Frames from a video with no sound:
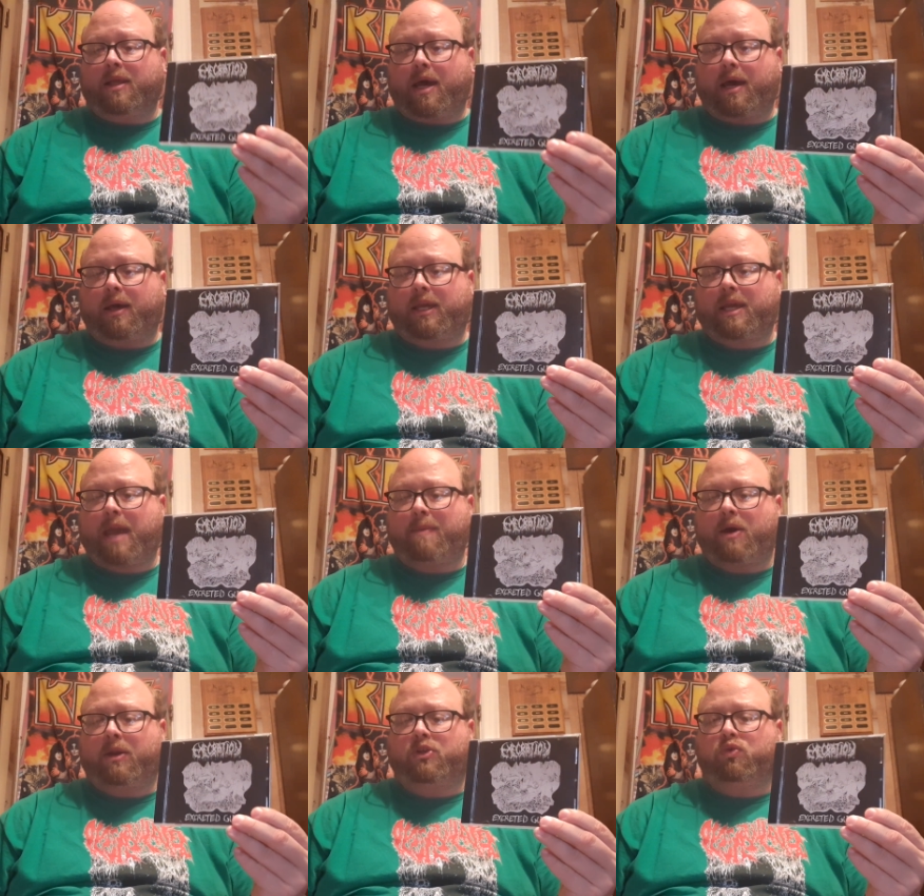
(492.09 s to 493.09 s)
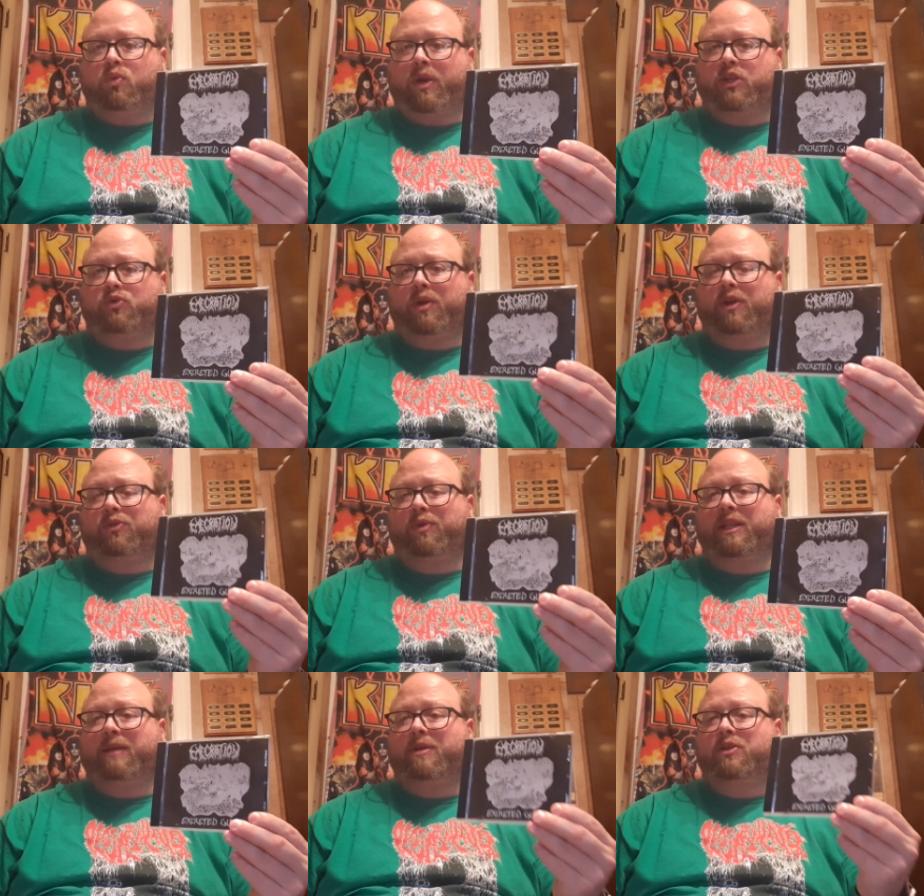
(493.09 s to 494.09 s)
Uh, came out in
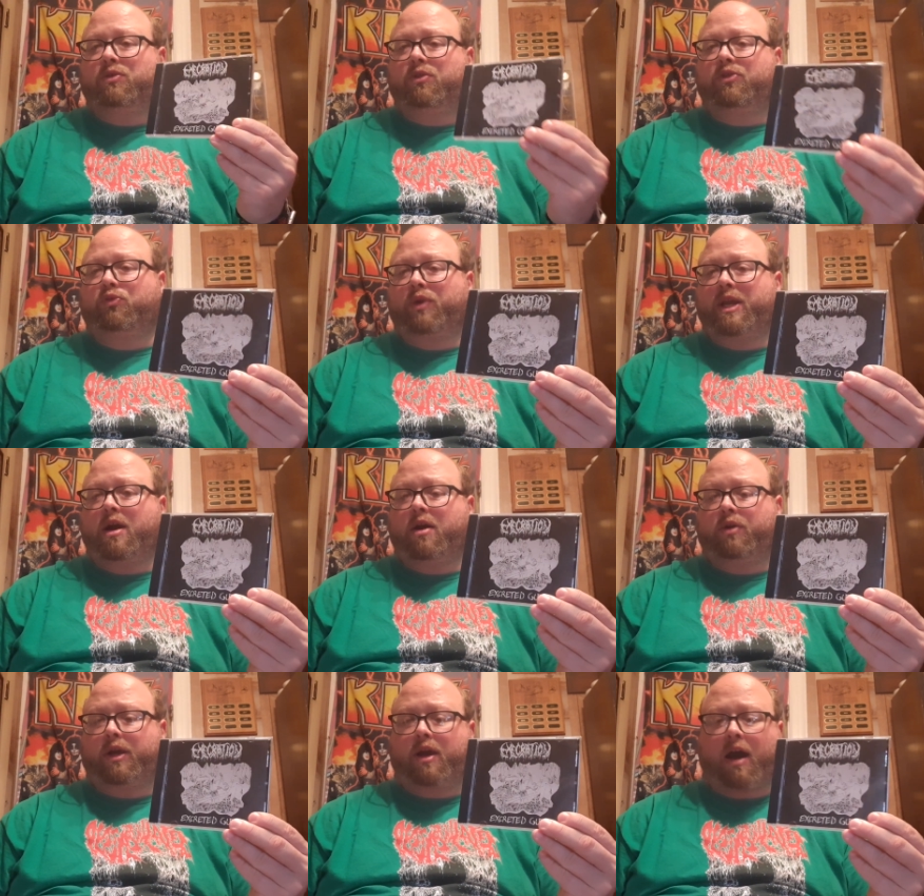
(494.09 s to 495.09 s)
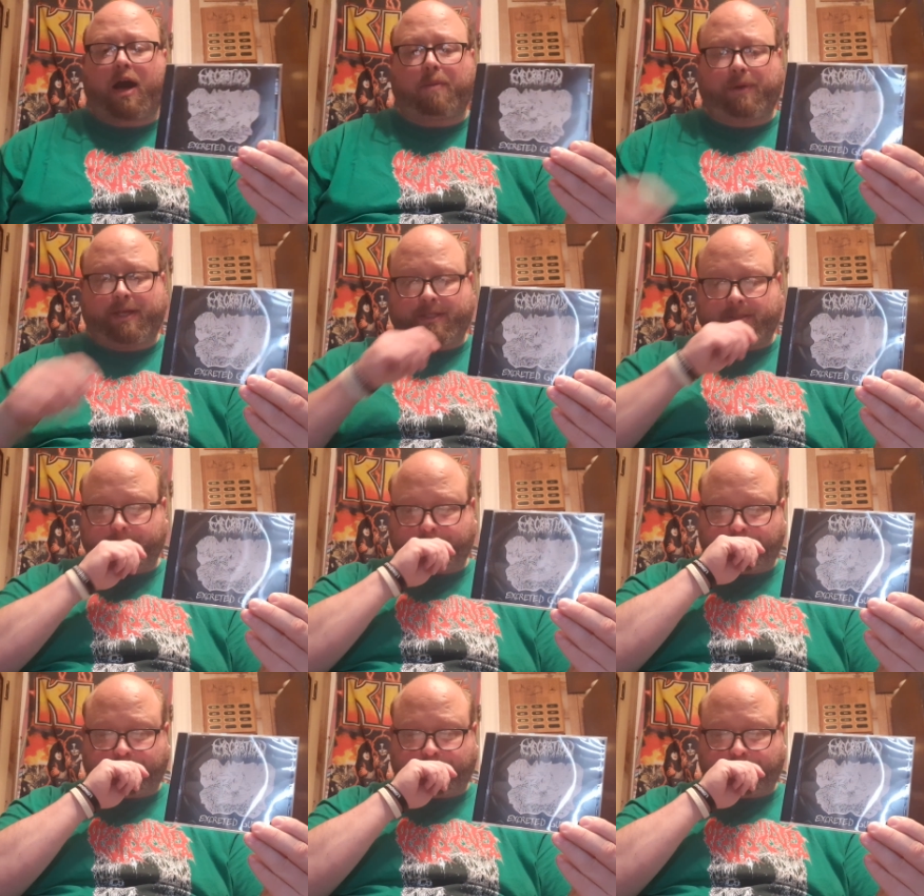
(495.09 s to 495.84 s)
2023, limited to 300 copies.